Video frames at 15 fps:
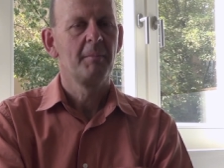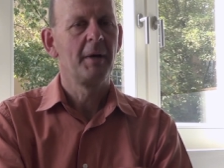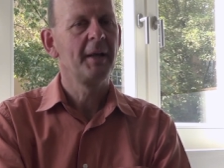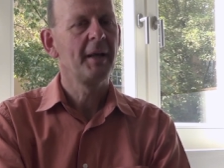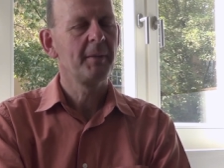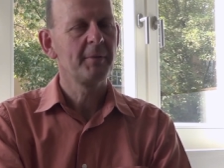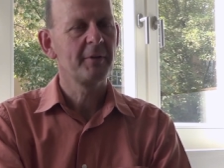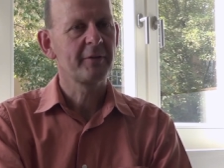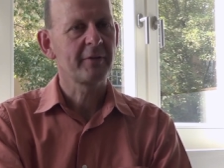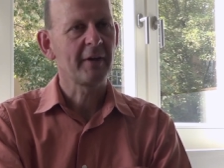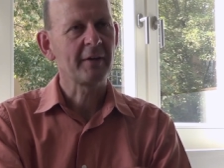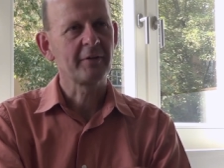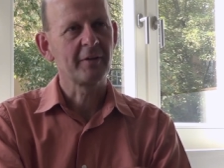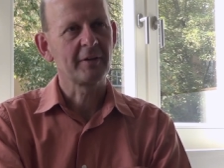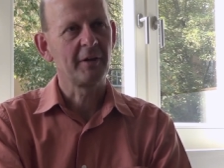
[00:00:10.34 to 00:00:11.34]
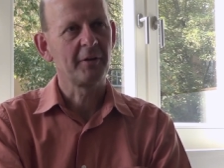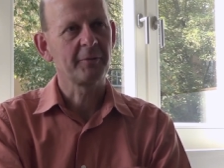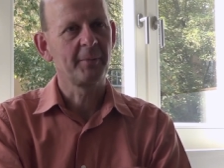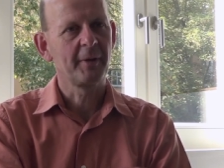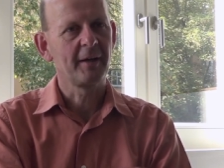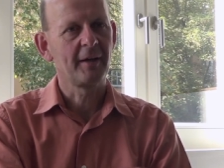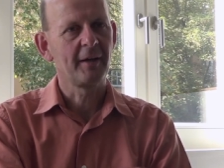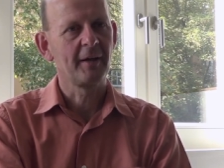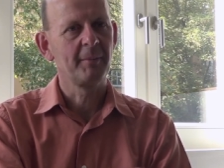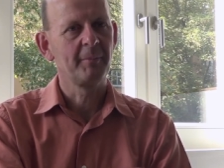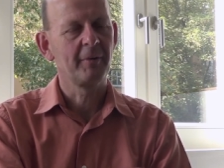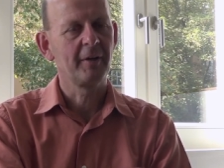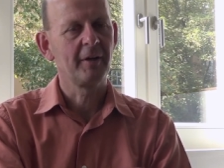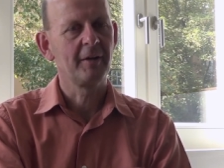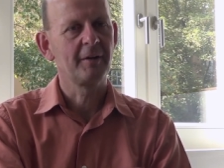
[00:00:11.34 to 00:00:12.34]
My name is Axel Klausemeier.
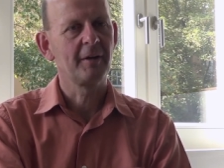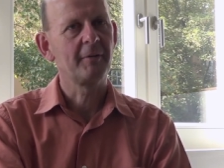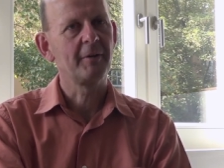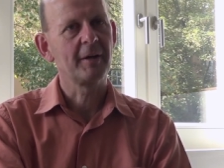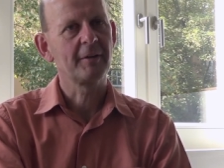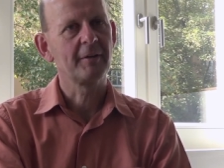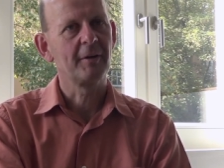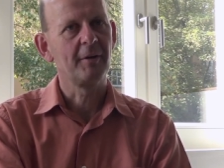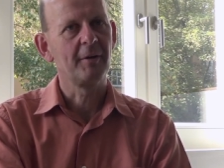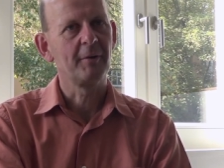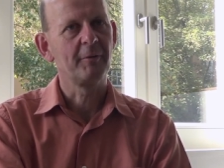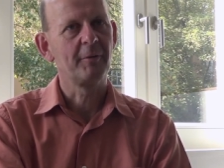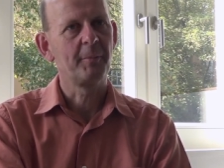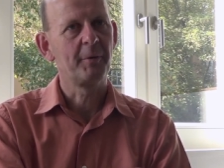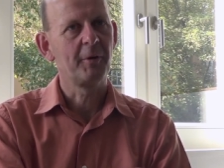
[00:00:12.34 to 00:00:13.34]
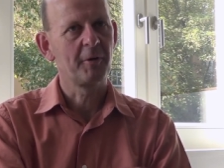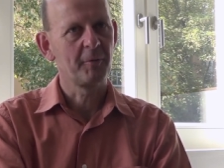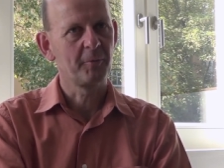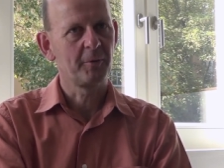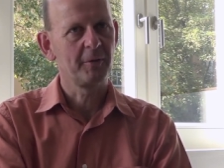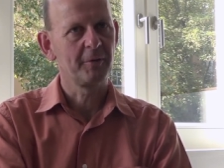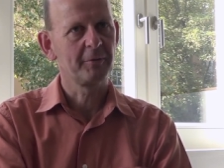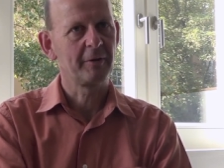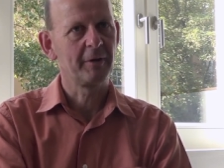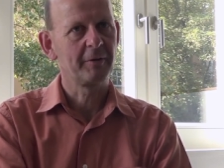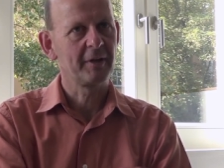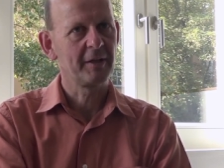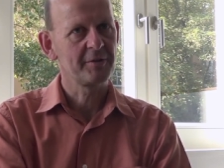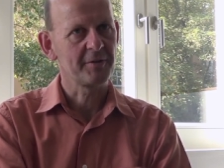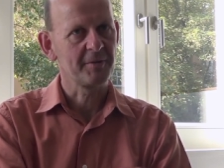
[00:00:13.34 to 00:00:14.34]
I'm the director of the Berlin Wall
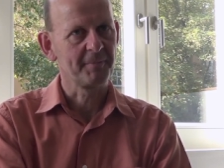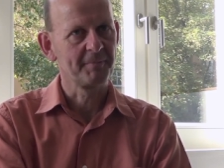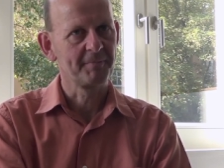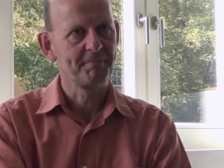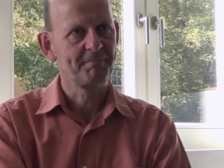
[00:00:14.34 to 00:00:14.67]
Foundation.